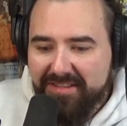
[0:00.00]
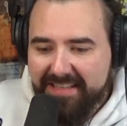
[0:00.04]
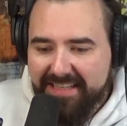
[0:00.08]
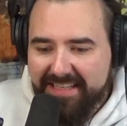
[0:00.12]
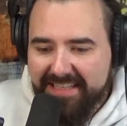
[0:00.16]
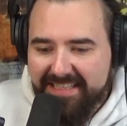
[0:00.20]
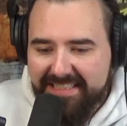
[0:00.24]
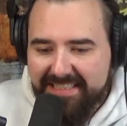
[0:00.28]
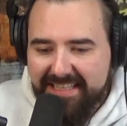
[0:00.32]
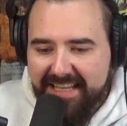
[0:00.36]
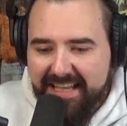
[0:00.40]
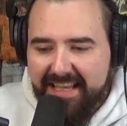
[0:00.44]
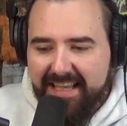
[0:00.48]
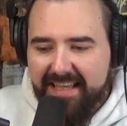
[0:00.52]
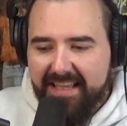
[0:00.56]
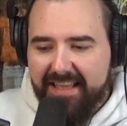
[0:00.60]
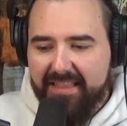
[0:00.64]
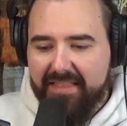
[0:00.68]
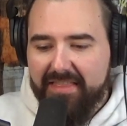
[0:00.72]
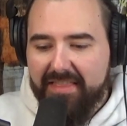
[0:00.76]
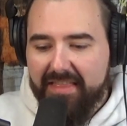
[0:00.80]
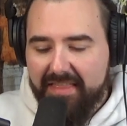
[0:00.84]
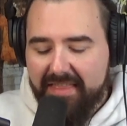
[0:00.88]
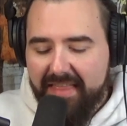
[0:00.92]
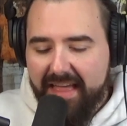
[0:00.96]
because
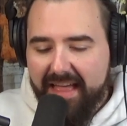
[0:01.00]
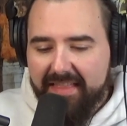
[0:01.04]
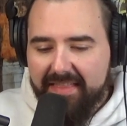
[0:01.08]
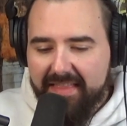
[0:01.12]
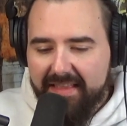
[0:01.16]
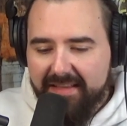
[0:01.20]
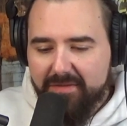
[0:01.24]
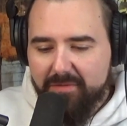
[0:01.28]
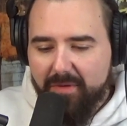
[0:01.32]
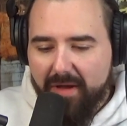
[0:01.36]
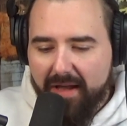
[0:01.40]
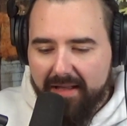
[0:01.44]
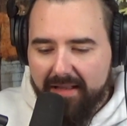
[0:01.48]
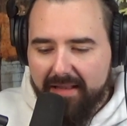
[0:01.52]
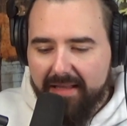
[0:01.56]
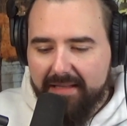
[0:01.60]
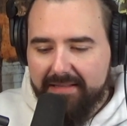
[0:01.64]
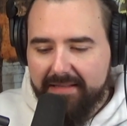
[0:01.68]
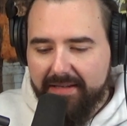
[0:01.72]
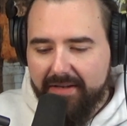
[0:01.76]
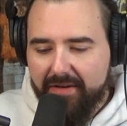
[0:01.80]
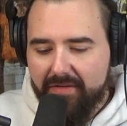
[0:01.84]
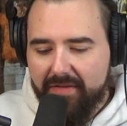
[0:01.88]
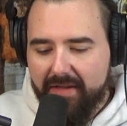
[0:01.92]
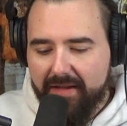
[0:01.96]
that's why I like
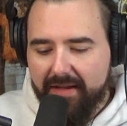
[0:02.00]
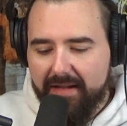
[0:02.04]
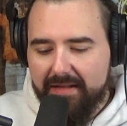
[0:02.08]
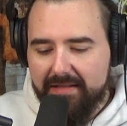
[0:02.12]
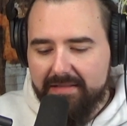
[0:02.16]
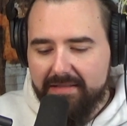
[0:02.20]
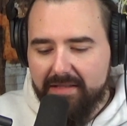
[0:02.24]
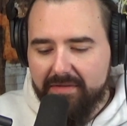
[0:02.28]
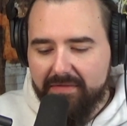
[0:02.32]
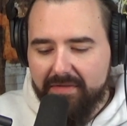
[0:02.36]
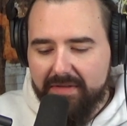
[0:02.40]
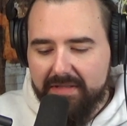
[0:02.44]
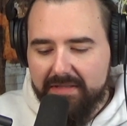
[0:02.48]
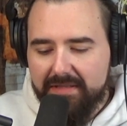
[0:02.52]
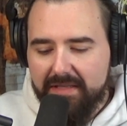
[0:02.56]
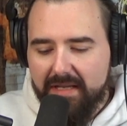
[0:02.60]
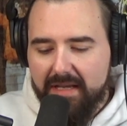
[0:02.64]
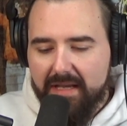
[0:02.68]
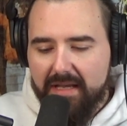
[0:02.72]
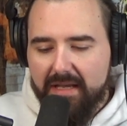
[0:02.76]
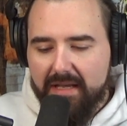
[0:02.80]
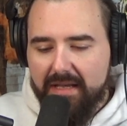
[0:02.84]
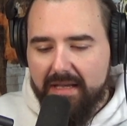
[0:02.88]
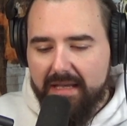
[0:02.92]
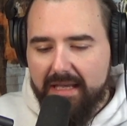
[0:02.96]
to hear that kind of stuff, because
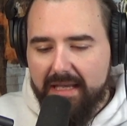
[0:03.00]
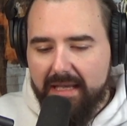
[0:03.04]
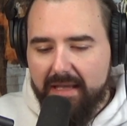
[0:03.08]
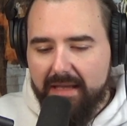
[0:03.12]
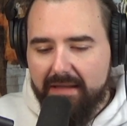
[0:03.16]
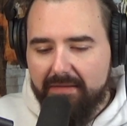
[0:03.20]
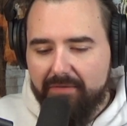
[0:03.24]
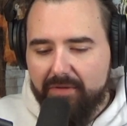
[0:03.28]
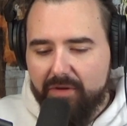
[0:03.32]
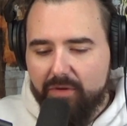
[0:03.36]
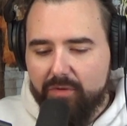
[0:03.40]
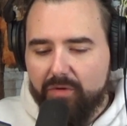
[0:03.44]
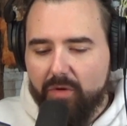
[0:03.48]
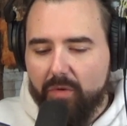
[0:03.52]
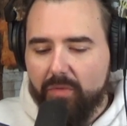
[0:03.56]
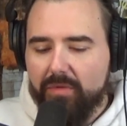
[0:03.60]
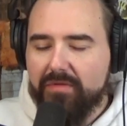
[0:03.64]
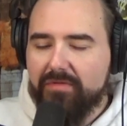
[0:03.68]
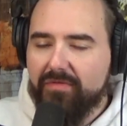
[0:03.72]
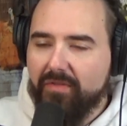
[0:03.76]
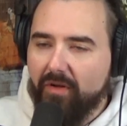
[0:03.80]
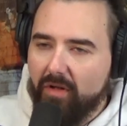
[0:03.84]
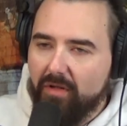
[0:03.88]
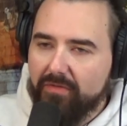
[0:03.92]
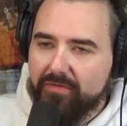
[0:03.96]
if you don't
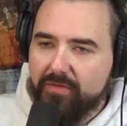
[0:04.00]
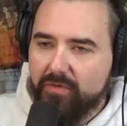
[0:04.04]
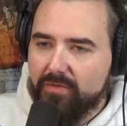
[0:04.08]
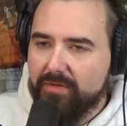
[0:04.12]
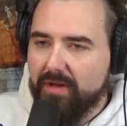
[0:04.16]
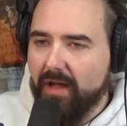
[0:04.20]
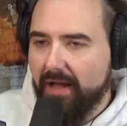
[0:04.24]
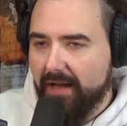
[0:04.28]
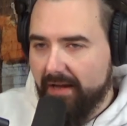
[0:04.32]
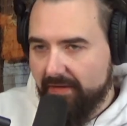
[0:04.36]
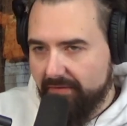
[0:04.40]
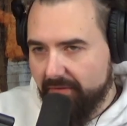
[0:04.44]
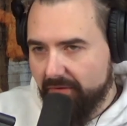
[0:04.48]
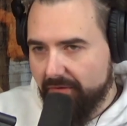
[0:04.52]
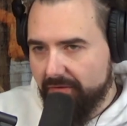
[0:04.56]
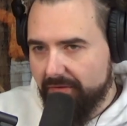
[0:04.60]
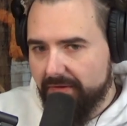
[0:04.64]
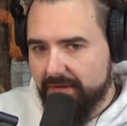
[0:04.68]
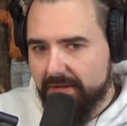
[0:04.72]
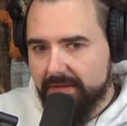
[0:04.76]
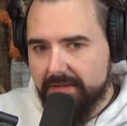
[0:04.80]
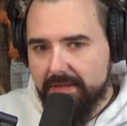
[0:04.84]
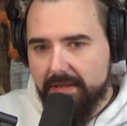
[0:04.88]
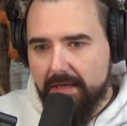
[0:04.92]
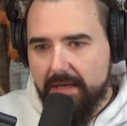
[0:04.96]
evolve, you die. I've
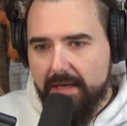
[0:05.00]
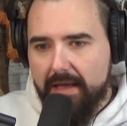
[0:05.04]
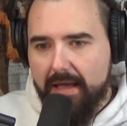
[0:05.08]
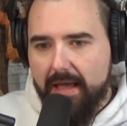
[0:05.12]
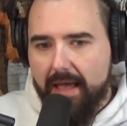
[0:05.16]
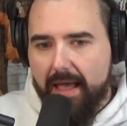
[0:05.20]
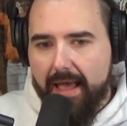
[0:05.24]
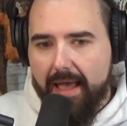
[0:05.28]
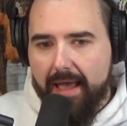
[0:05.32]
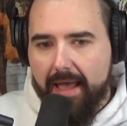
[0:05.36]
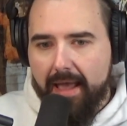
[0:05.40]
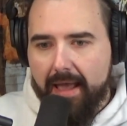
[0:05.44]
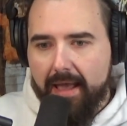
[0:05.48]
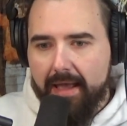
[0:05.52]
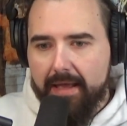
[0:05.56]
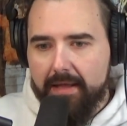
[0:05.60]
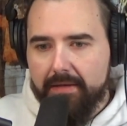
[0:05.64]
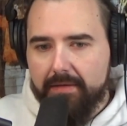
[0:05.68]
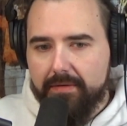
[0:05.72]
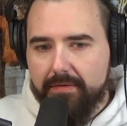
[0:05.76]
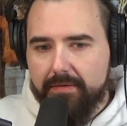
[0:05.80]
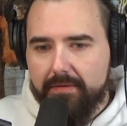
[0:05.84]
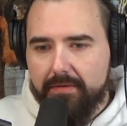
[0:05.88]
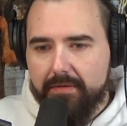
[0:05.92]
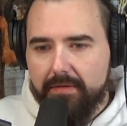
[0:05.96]
learned this. Yeah.
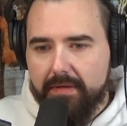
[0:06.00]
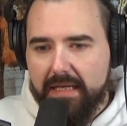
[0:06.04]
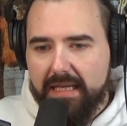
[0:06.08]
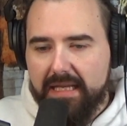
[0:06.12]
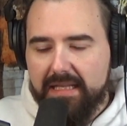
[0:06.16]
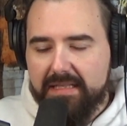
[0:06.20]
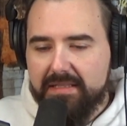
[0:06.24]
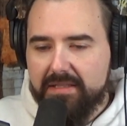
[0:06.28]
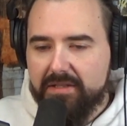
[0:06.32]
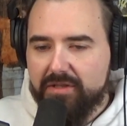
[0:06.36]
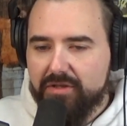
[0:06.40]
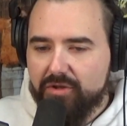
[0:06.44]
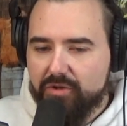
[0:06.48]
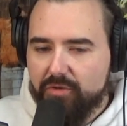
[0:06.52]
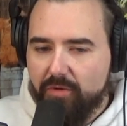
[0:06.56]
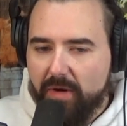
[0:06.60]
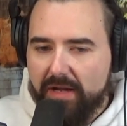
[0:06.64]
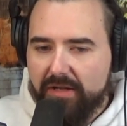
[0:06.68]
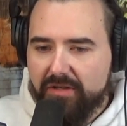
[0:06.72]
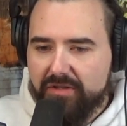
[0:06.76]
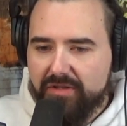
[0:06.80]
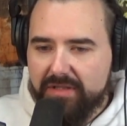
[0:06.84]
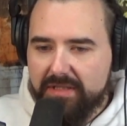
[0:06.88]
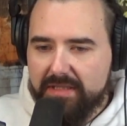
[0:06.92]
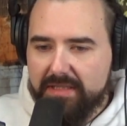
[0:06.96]
And it's
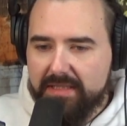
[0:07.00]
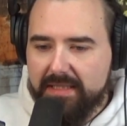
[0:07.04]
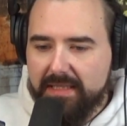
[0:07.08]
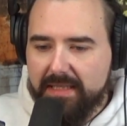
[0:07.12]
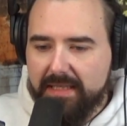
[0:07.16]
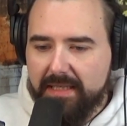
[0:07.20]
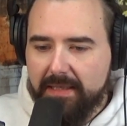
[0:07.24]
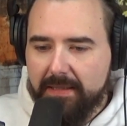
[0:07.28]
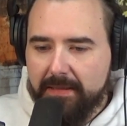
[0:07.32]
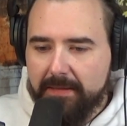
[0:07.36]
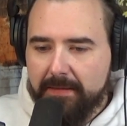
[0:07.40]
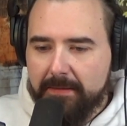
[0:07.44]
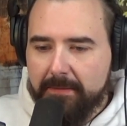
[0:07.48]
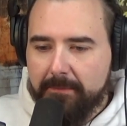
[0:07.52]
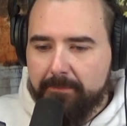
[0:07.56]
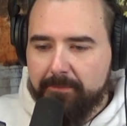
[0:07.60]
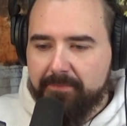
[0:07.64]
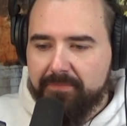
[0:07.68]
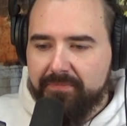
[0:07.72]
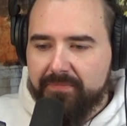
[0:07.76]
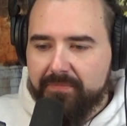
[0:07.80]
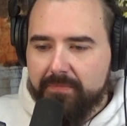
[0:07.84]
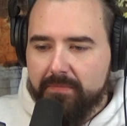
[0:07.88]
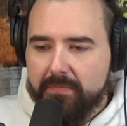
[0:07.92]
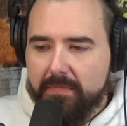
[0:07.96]
strange to see
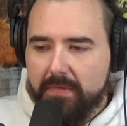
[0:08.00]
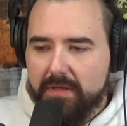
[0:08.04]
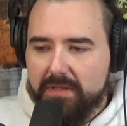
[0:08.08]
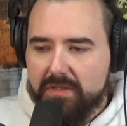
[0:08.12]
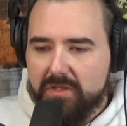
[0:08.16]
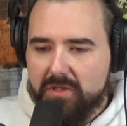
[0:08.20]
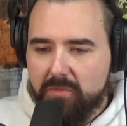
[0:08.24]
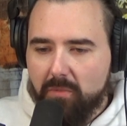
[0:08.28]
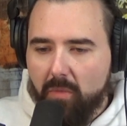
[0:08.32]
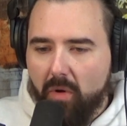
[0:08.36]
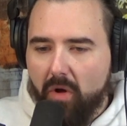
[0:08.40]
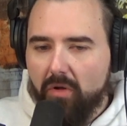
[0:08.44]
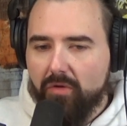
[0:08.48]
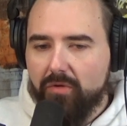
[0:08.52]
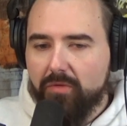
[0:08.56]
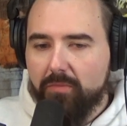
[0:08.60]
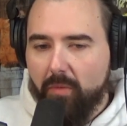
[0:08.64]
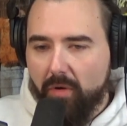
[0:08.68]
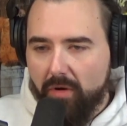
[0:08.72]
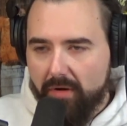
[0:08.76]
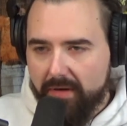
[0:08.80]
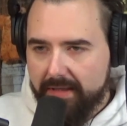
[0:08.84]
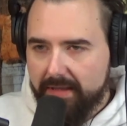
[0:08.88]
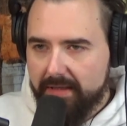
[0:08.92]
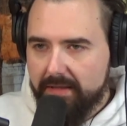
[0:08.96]
smaller
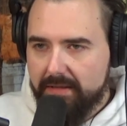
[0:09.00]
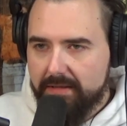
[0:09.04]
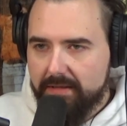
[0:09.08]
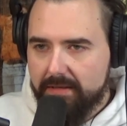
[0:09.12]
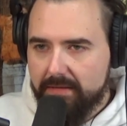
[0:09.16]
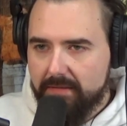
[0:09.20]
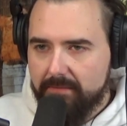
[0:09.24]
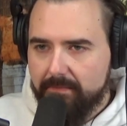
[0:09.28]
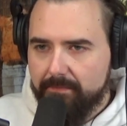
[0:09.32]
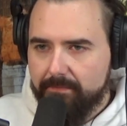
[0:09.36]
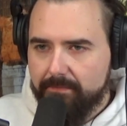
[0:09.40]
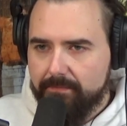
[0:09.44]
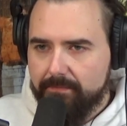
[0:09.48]
markets